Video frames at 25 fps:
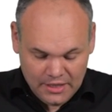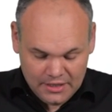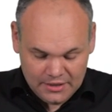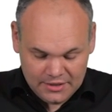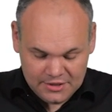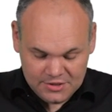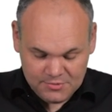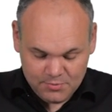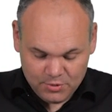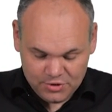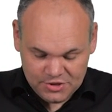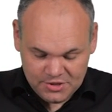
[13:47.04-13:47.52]

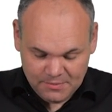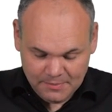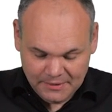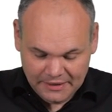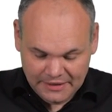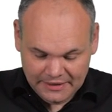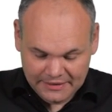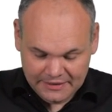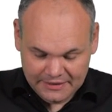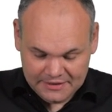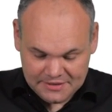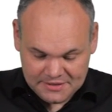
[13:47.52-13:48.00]
these
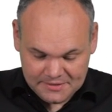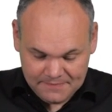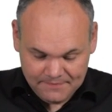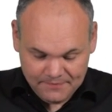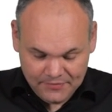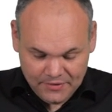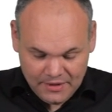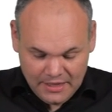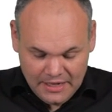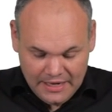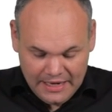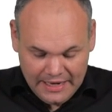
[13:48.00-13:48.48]
possibilities.
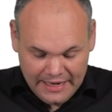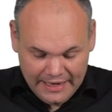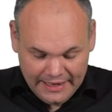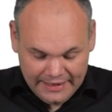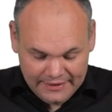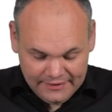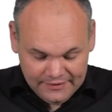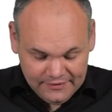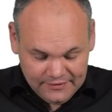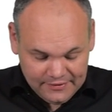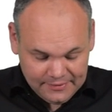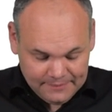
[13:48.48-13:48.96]

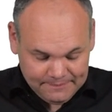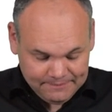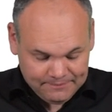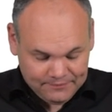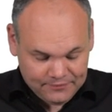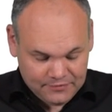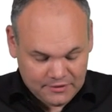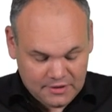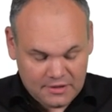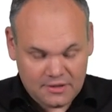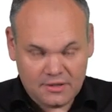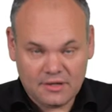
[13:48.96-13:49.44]
And
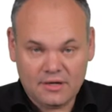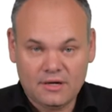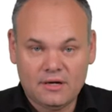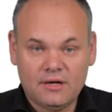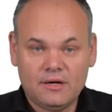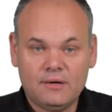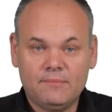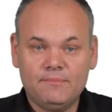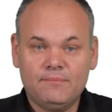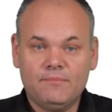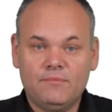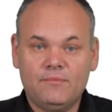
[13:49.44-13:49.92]

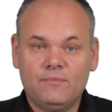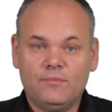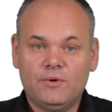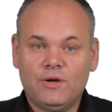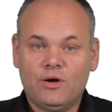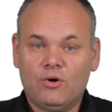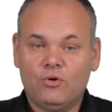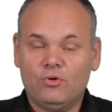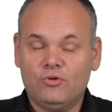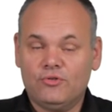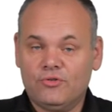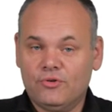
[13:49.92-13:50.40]
we
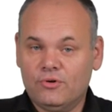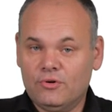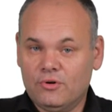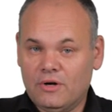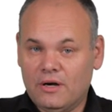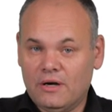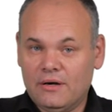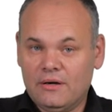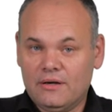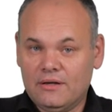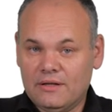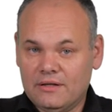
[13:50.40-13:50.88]
are
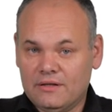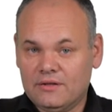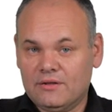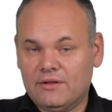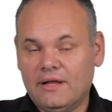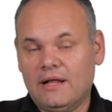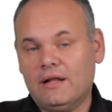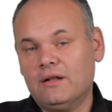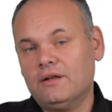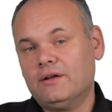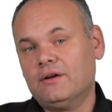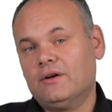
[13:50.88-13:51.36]
also
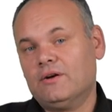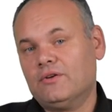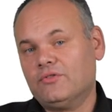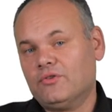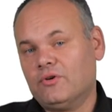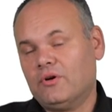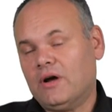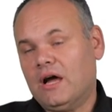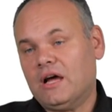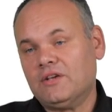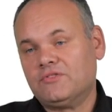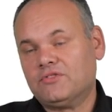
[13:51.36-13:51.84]

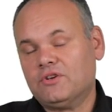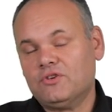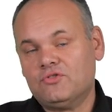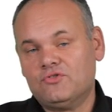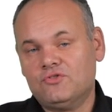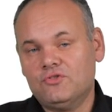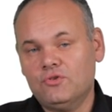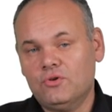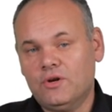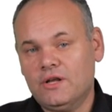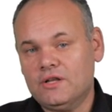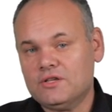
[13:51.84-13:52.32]
asking
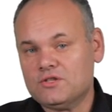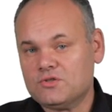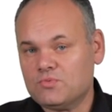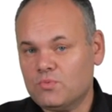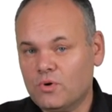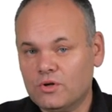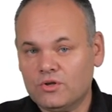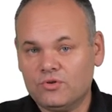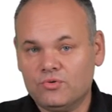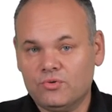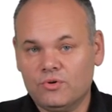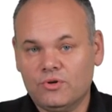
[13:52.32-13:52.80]
students,
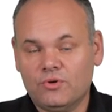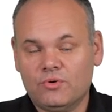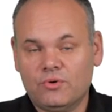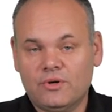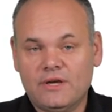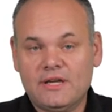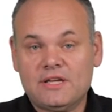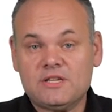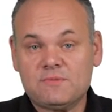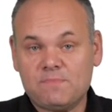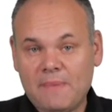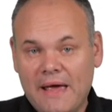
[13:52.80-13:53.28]
what do you
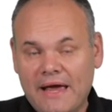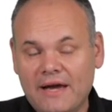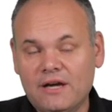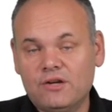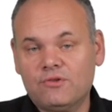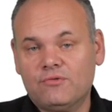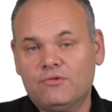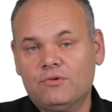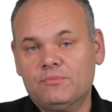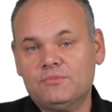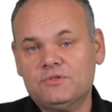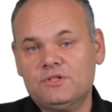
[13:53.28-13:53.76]

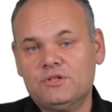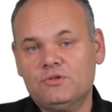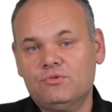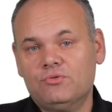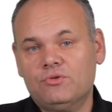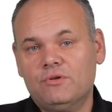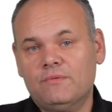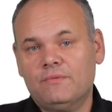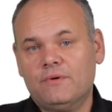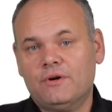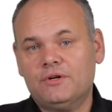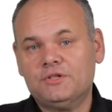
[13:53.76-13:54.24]
expect from the
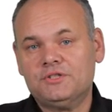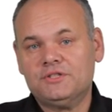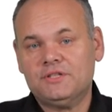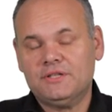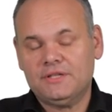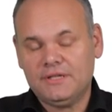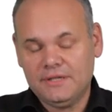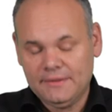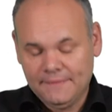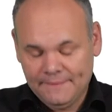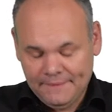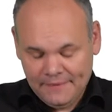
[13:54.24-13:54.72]

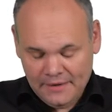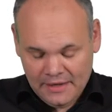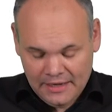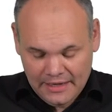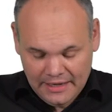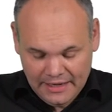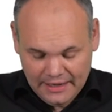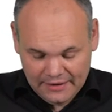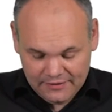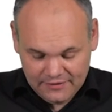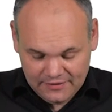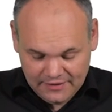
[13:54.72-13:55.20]
university?
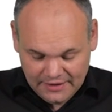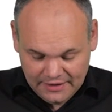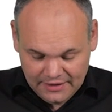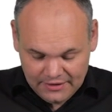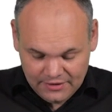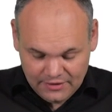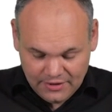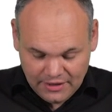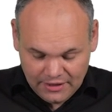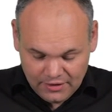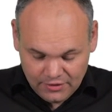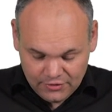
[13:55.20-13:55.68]
And they
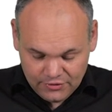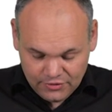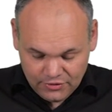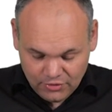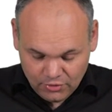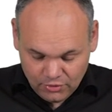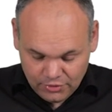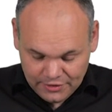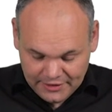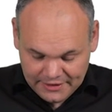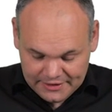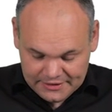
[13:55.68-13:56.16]

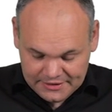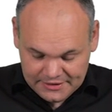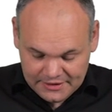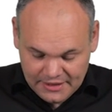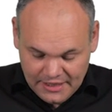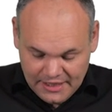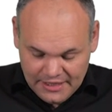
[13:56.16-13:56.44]
told us